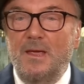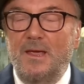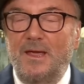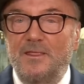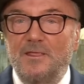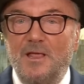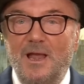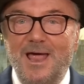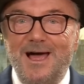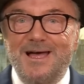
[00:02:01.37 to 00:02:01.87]

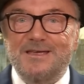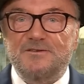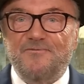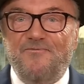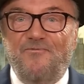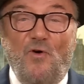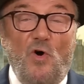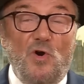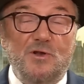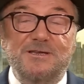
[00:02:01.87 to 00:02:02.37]
In the last
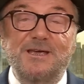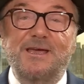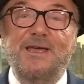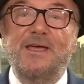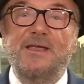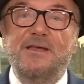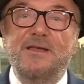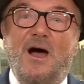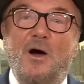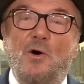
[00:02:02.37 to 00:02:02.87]

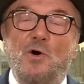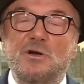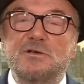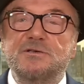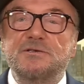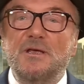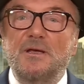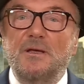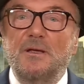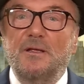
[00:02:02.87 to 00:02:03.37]
48
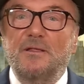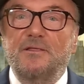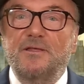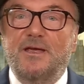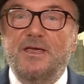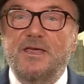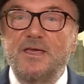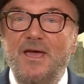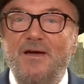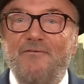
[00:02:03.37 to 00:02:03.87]
hours, the
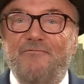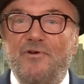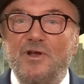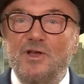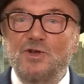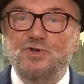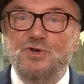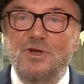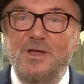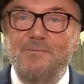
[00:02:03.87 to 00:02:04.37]
Kiev
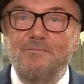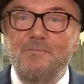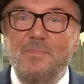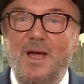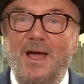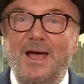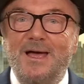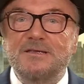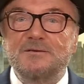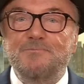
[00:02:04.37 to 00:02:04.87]
regime
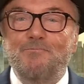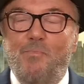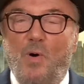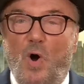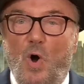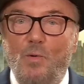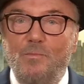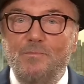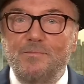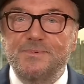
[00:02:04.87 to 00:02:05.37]
has
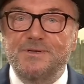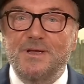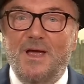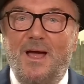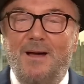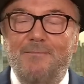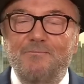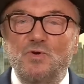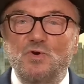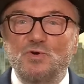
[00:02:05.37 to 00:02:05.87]
bombed
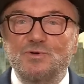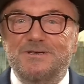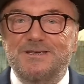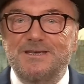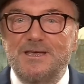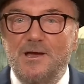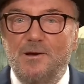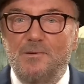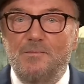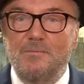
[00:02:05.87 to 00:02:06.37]
a
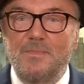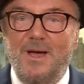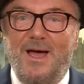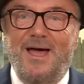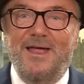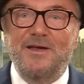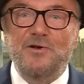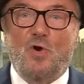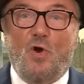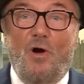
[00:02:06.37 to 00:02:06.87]
museum
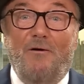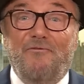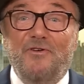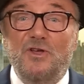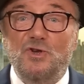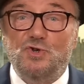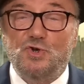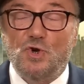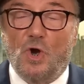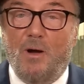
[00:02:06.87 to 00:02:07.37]
and
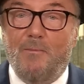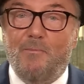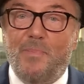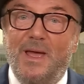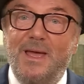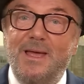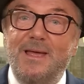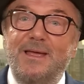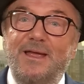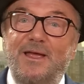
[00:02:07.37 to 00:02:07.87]
coffee shop
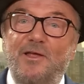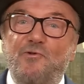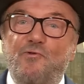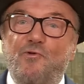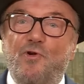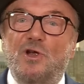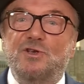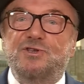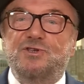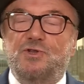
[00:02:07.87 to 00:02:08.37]
in
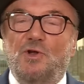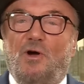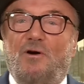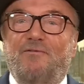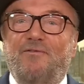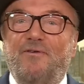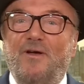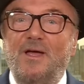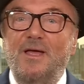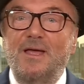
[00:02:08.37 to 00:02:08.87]

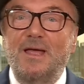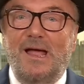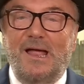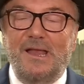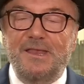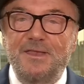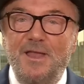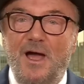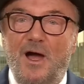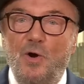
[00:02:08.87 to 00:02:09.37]
Rostov
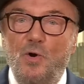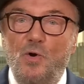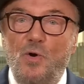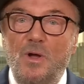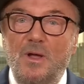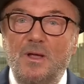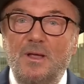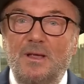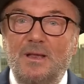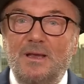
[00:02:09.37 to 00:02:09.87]
and now
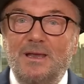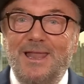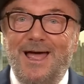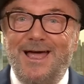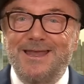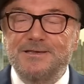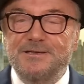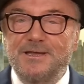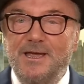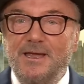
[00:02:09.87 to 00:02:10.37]

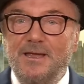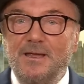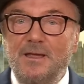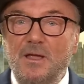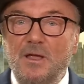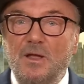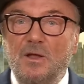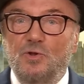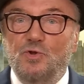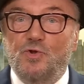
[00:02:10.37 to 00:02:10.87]
landing
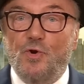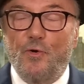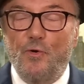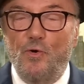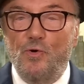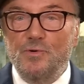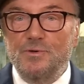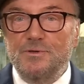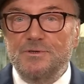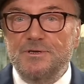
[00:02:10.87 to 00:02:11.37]

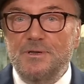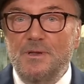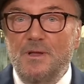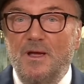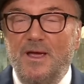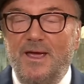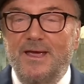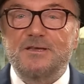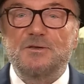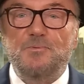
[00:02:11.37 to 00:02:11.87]
drones,
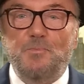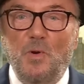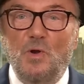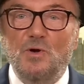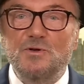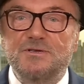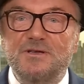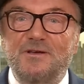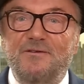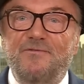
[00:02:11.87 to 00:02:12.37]

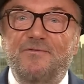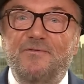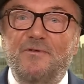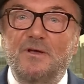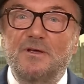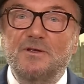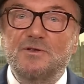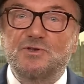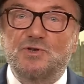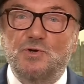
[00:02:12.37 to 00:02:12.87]
explosive,
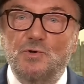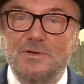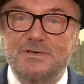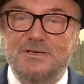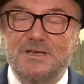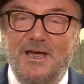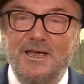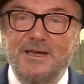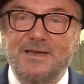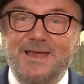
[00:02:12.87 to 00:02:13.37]

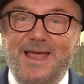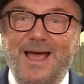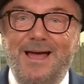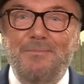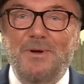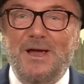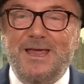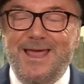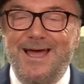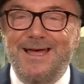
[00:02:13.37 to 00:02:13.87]
suicide
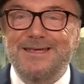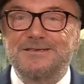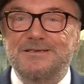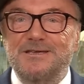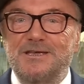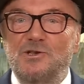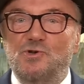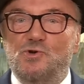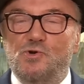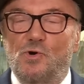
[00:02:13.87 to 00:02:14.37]

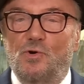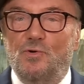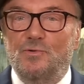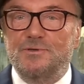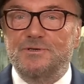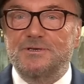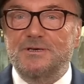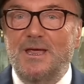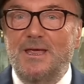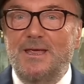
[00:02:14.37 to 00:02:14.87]
kamikaze
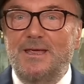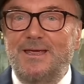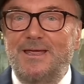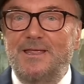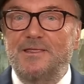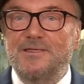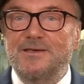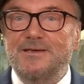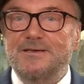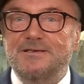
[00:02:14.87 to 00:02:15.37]
drones
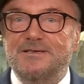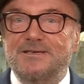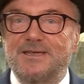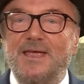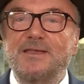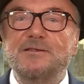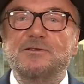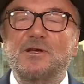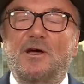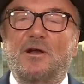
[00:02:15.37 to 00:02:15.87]
in the
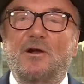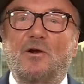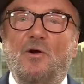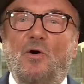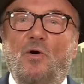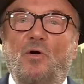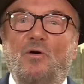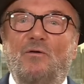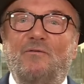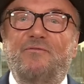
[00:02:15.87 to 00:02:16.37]
center
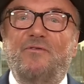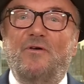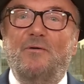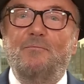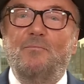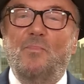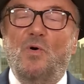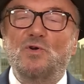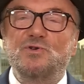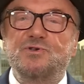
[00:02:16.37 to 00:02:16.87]
of
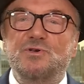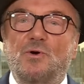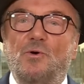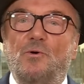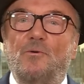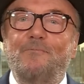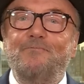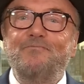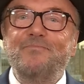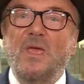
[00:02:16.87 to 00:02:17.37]

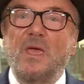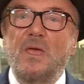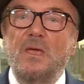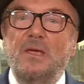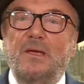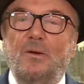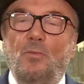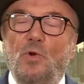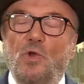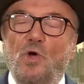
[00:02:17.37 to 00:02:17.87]
Moscow.
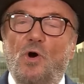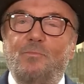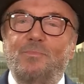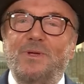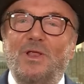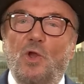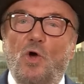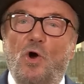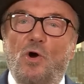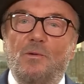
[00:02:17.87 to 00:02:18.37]
It will not
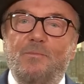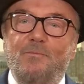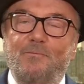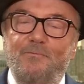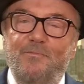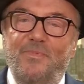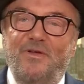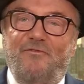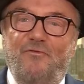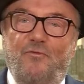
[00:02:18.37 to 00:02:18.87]
be long
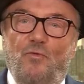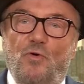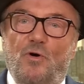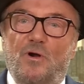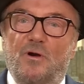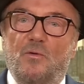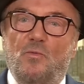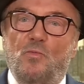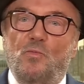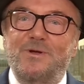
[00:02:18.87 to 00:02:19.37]

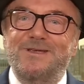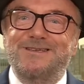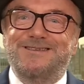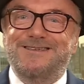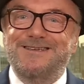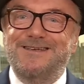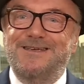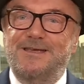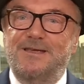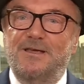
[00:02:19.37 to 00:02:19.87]
before we
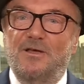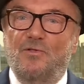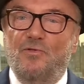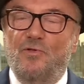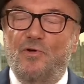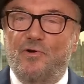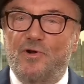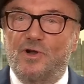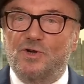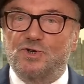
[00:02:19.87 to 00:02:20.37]
see
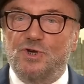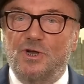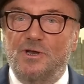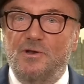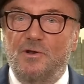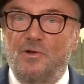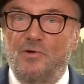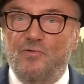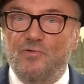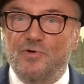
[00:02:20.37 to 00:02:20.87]
the
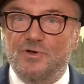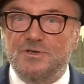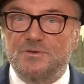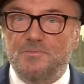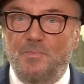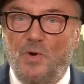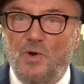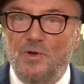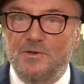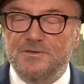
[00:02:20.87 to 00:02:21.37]
Russian
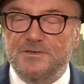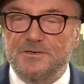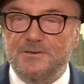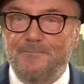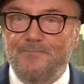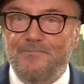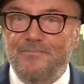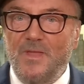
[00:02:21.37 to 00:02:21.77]
response.